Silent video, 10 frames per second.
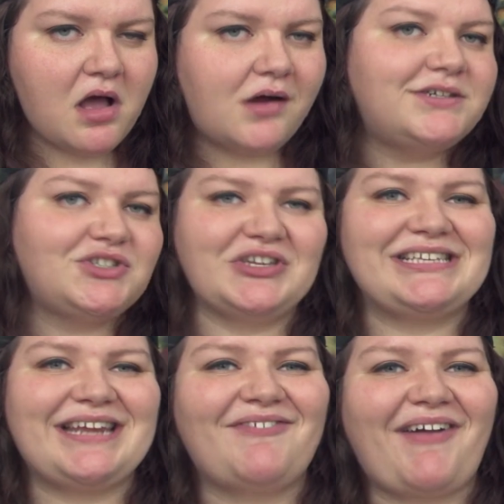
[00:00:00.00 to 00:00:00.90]
Until
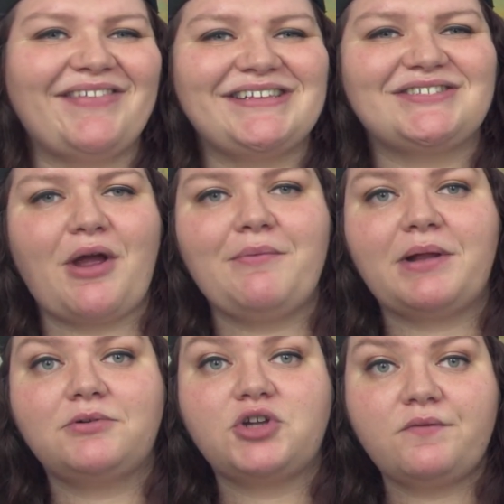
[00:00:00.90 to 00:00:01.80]
next time, comment, like, subscribe, but
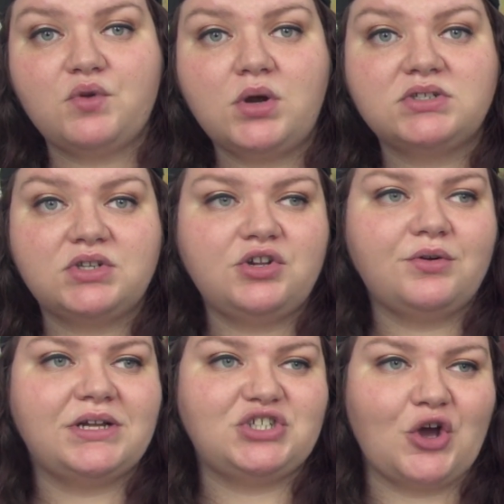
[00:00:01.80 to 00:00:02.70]
I don't know if you are, so you
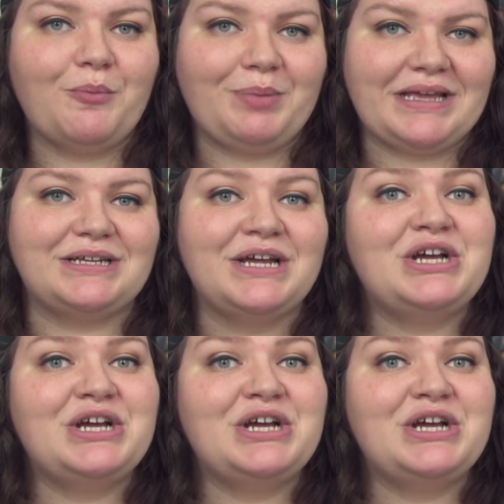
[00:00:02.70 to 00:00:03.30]
do, and don't be